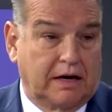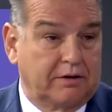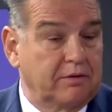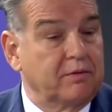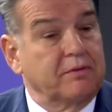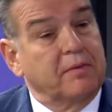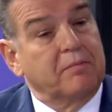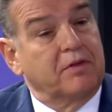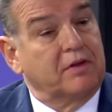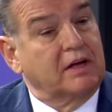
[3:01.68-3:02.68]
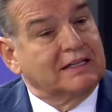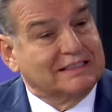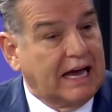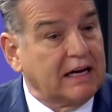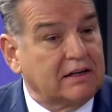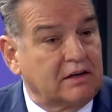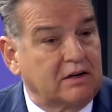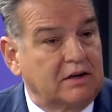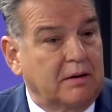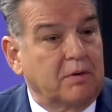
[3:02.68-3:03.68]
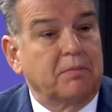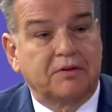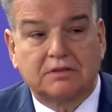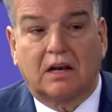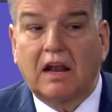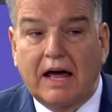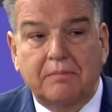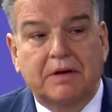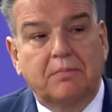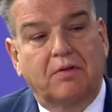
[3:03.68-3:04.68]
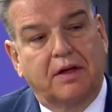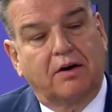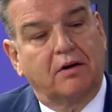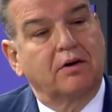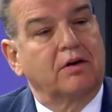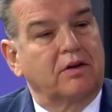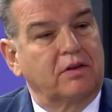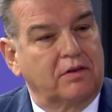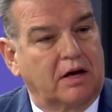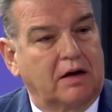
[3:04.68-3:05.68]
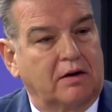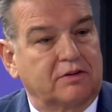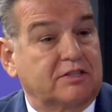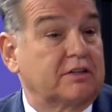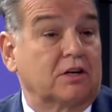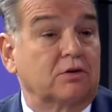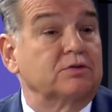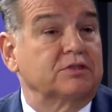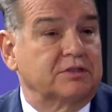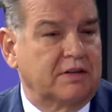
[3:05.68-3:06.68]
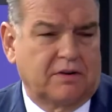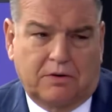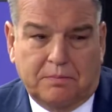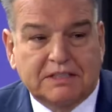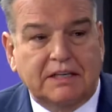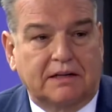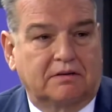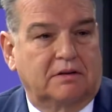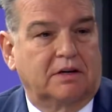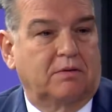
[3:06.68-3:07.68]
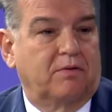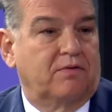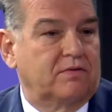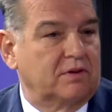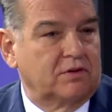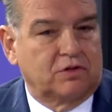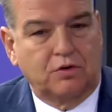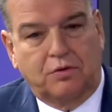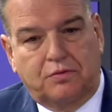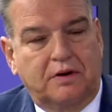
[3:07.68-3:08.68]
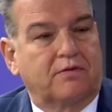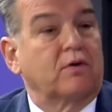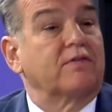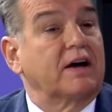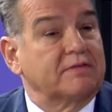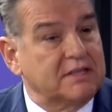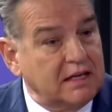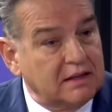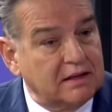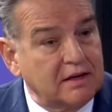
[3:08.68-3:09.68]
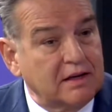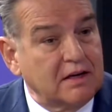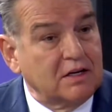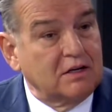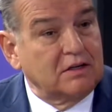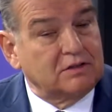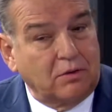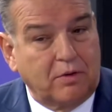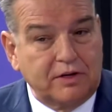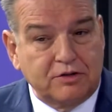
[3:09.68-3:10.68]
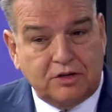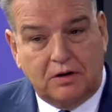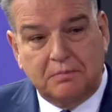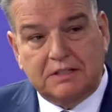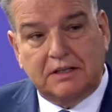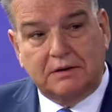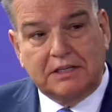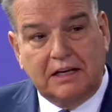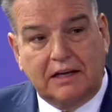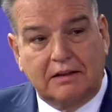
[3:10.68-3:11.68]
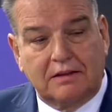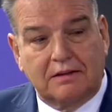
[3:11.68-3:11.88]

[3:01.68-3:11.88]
don't remember the exact number, but there's a lot of people that are set to lose their teeth. They're missing, 2, 3, 4, 5 teeth. Okay. So when you start missing teeth,